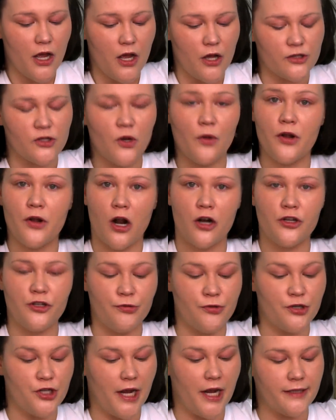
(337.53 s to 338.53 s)
So there are
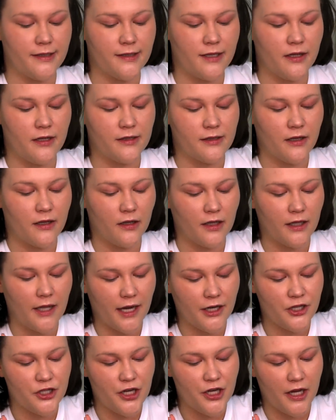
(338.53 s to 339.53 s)
two shades to this
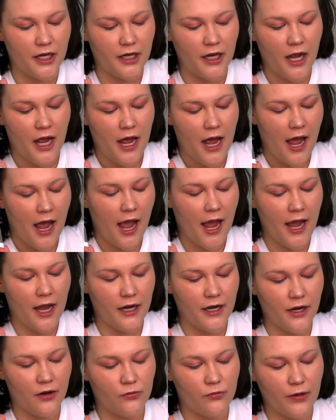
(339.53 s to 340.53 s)
collection,
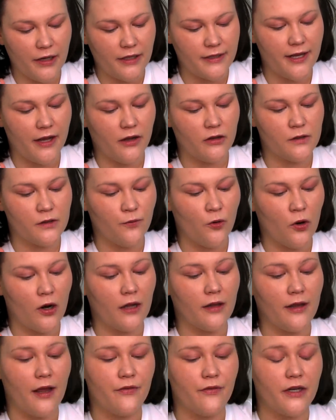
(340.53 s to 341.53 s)
and it retails for
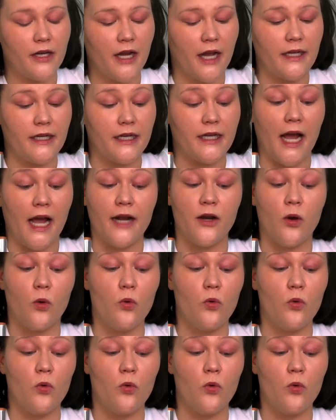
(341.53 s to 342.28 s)
$11.99.